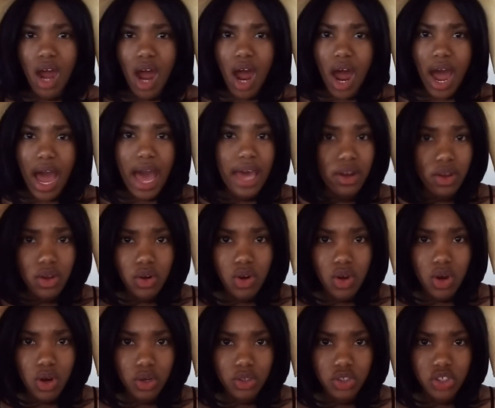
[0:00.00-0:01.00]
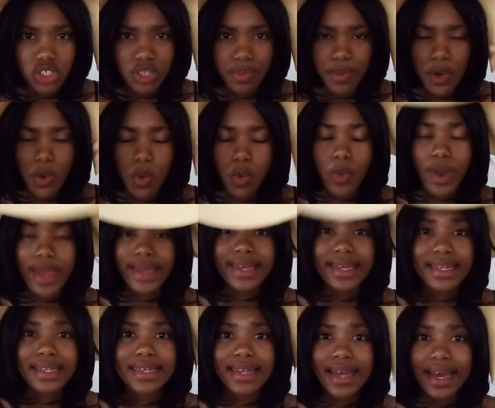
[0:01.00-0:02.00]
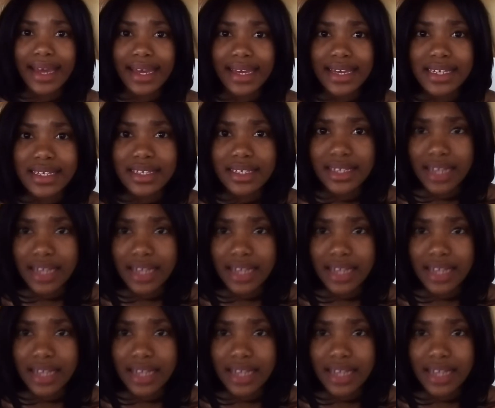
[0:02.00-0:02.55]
I don't know, just be recognized